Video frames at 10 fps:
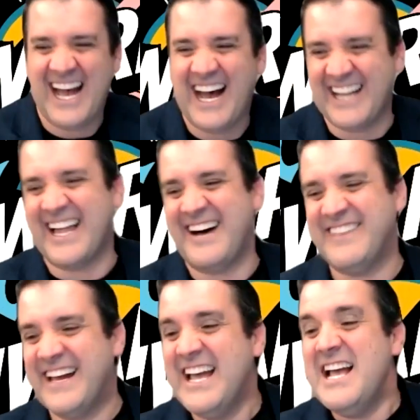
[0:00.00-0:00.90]
I love
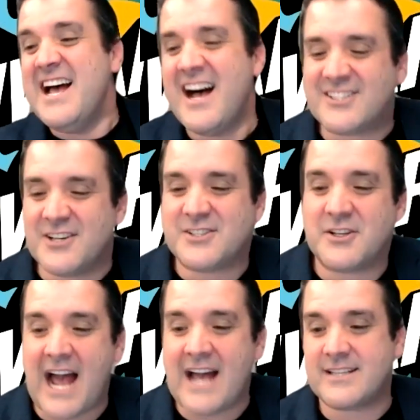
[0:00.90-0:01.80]
it. Uh, so, so
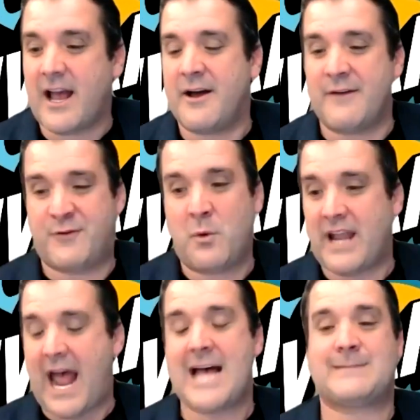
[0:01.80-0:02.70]
guys, uh, if you
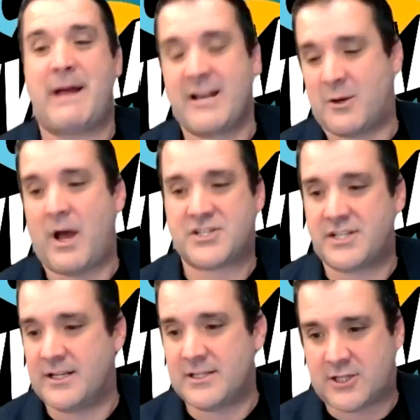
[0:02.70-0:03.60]
want to ask Ben
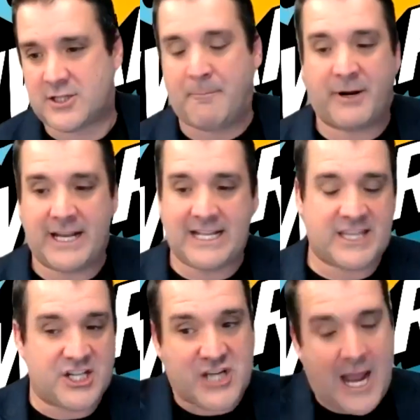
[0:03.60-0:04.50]
questions, start putting it into
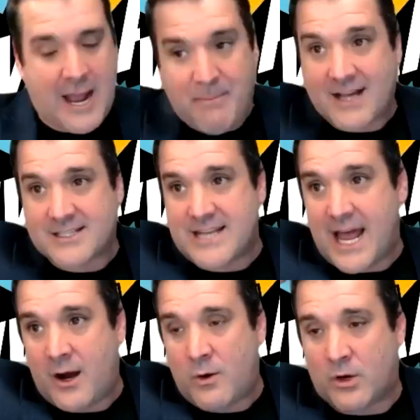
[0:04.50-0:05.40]
the chat box
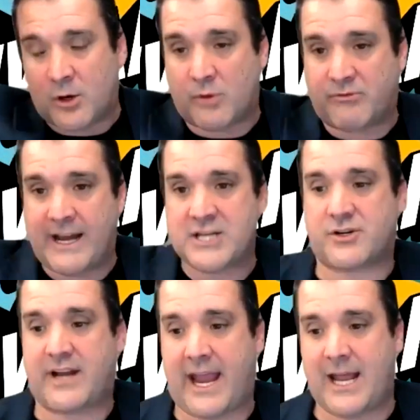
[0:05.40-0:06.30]
now, or, or raise
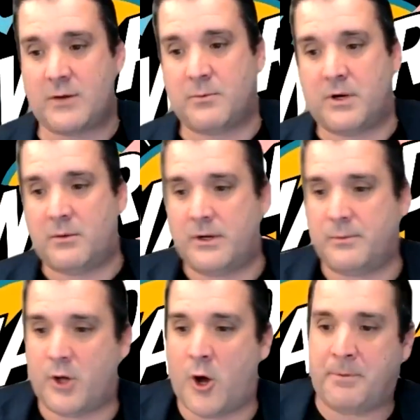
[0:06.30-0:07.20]
your hand, and we'll we'll,
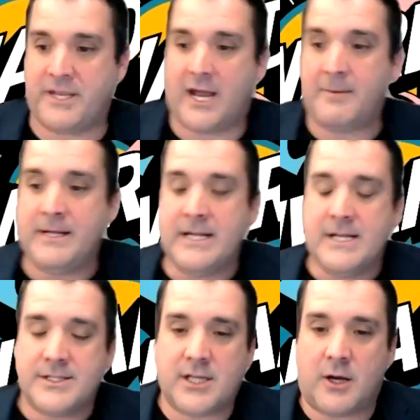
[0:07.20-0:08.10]
we'll open you up
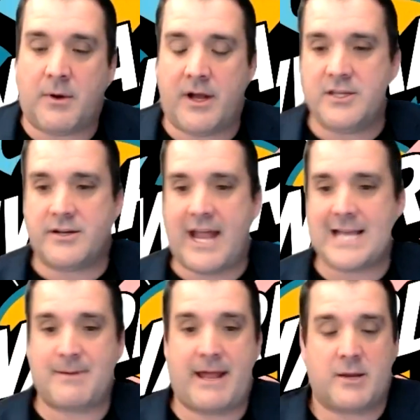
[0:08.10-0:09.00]
so uh, you can
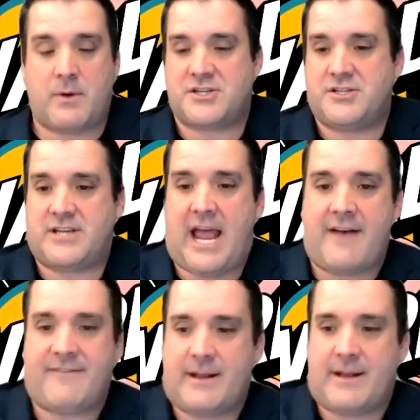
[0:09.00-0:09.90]
ask him any questions you
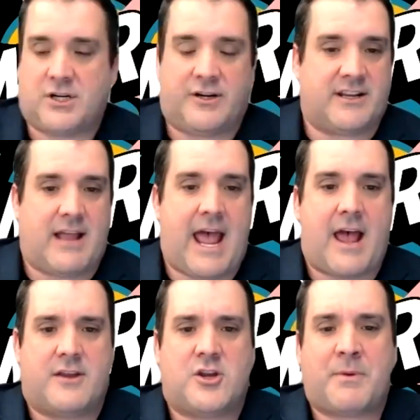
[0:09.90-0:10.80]
have. And I'm sure you
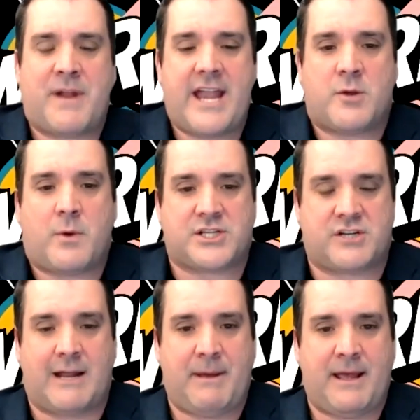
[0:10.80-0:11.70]
you open any question,
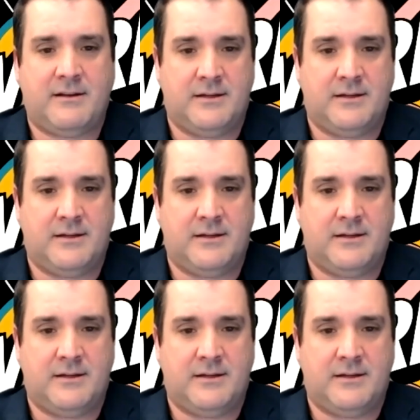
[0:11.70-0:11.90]
right, Ben?